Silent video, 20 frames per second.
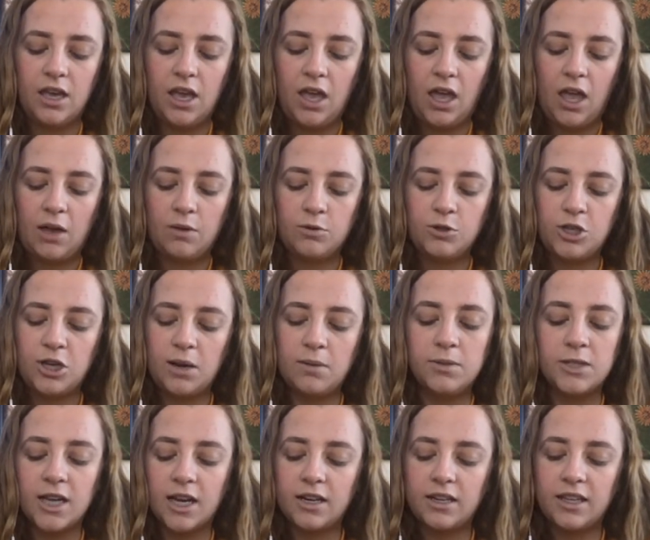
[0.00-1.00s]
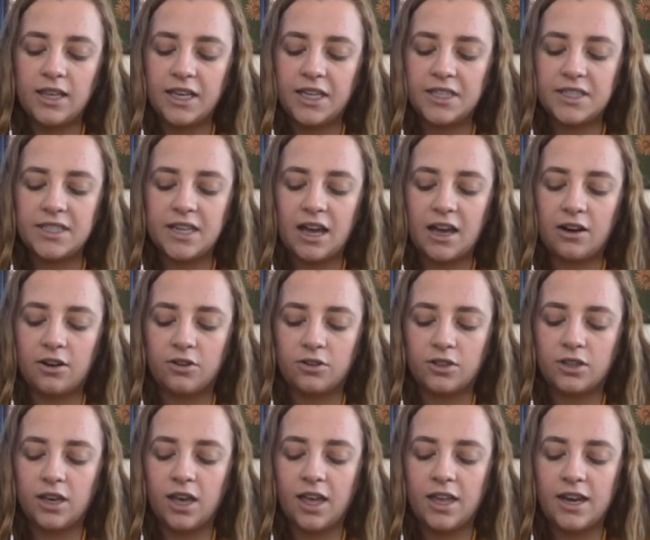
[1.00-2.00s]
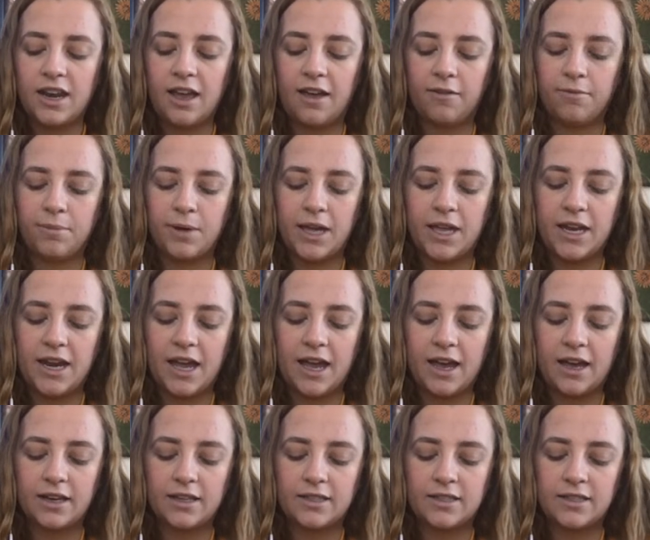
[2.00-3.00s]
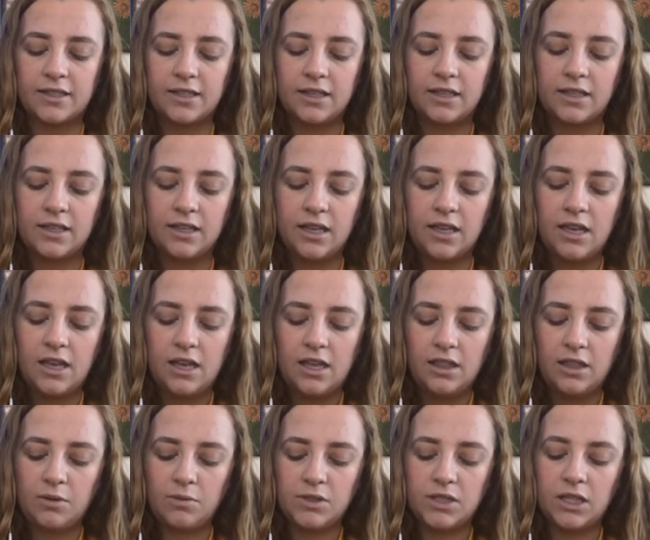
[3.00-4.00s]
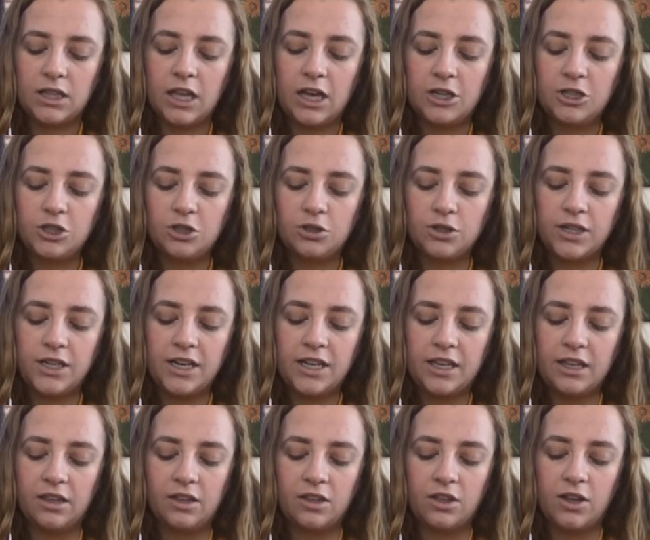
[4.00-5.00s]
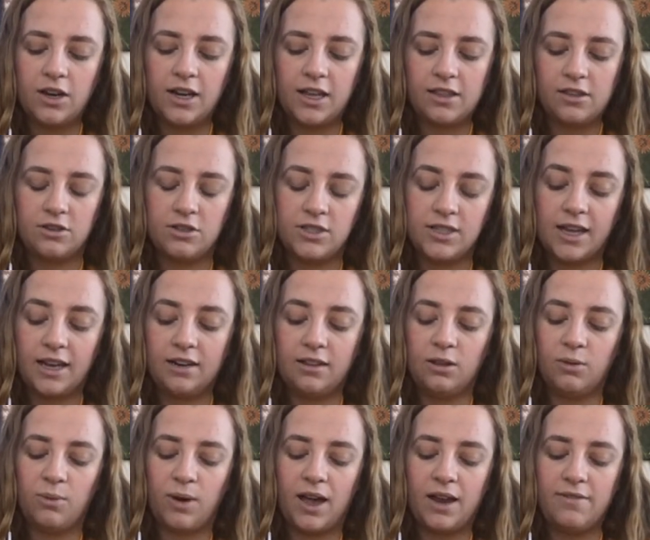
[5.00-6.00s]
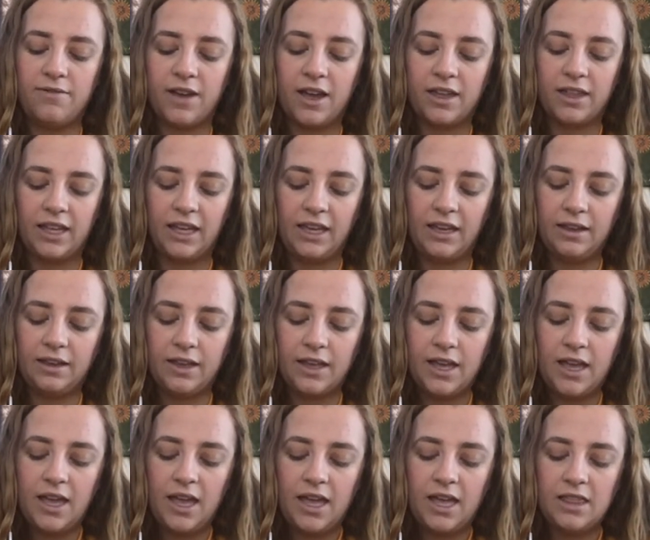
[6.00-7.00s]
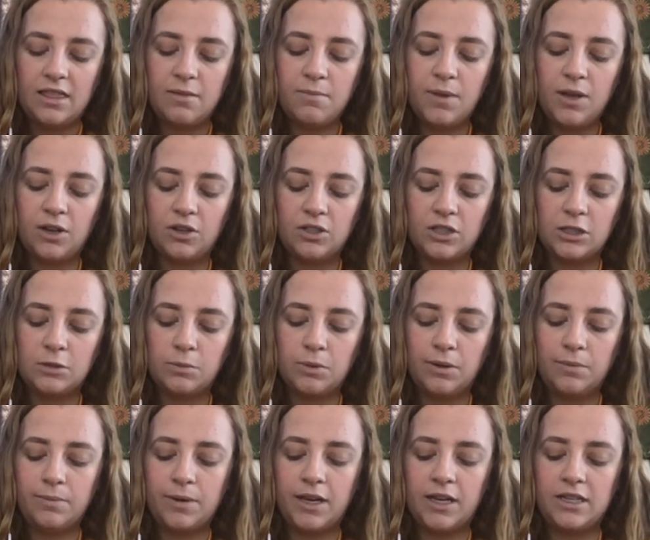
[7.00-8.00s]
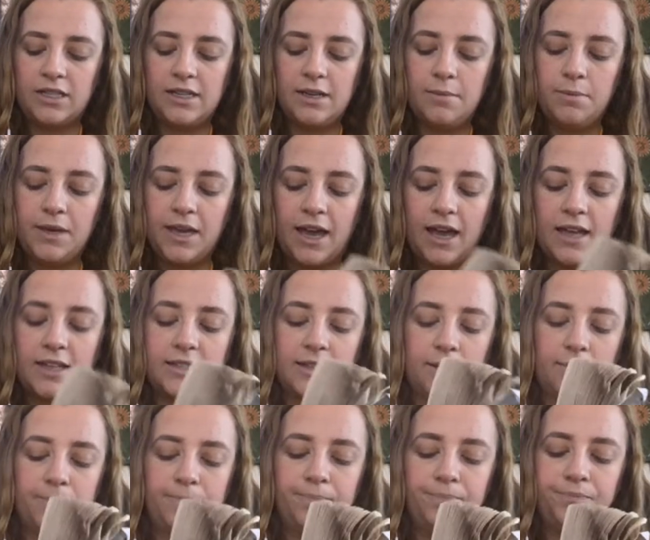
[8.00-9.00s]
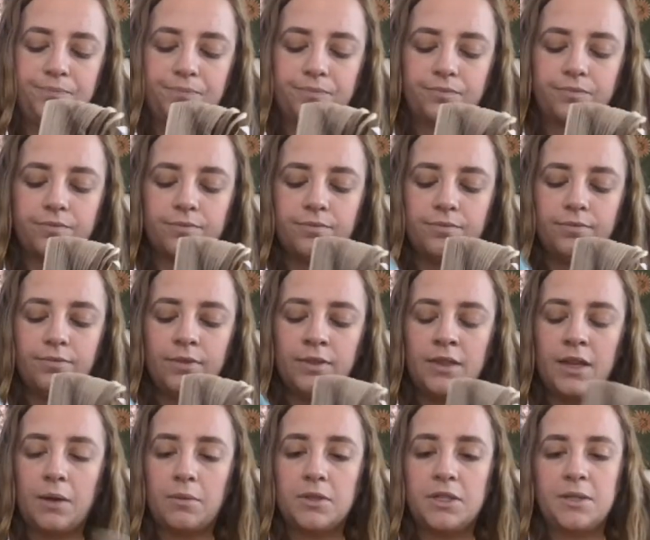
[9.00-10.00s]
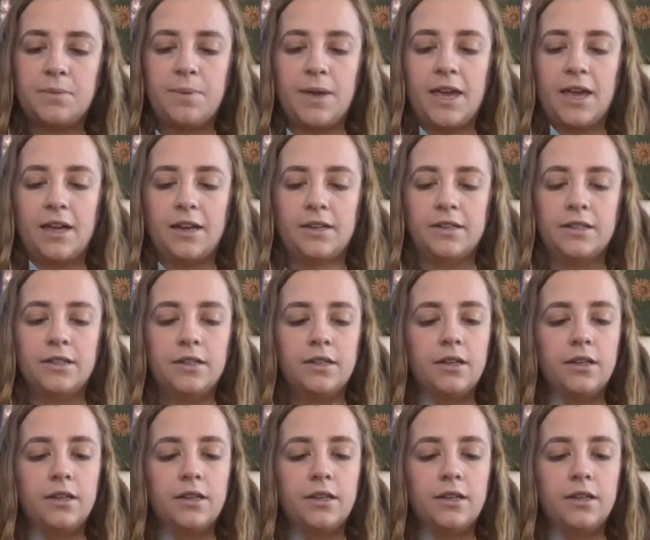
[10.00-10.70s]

It was shaped kind of like a saddle, cut in half by an axe. There was a lush green hill on either side of the wide valley, in the middle split by a deep chasm that was spanned